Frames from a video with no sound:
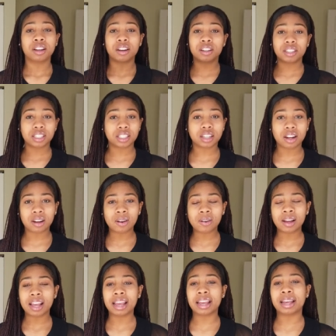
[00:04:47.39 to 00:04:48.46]
on the
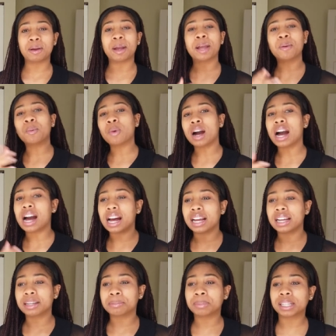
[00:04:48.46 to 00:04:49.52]
show and, and why?